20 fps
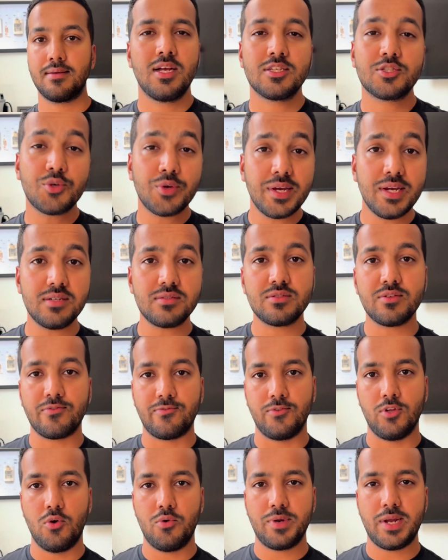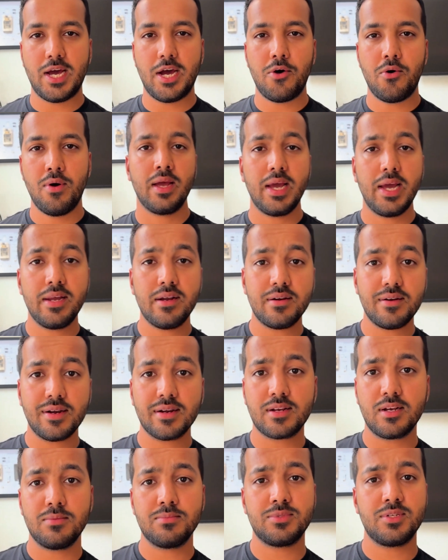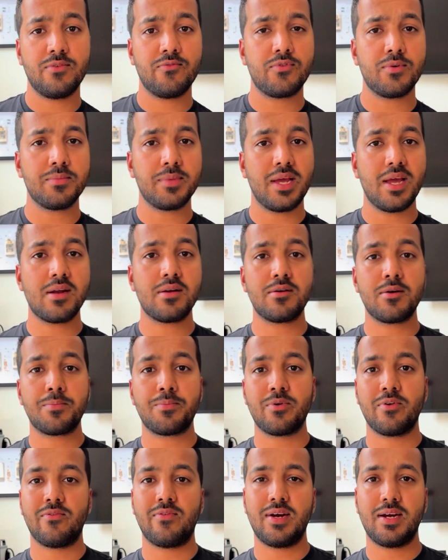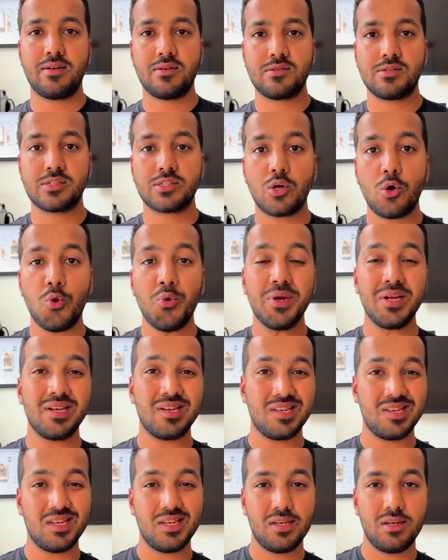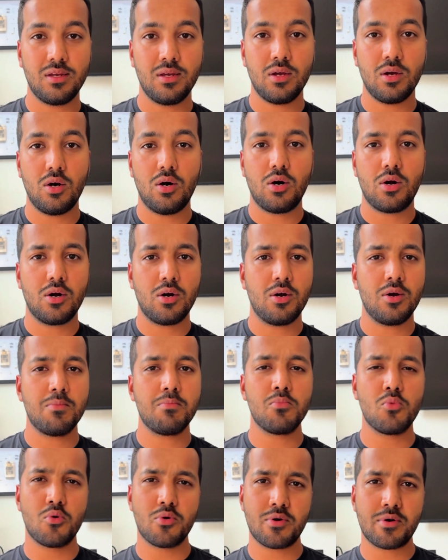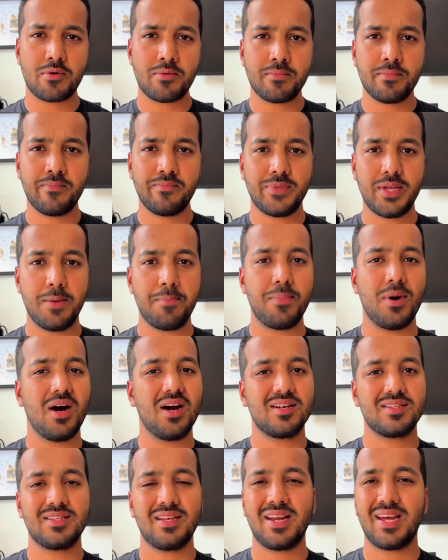So here's the flow now. Internet comes in from the internet provider's ONT or modem, that box that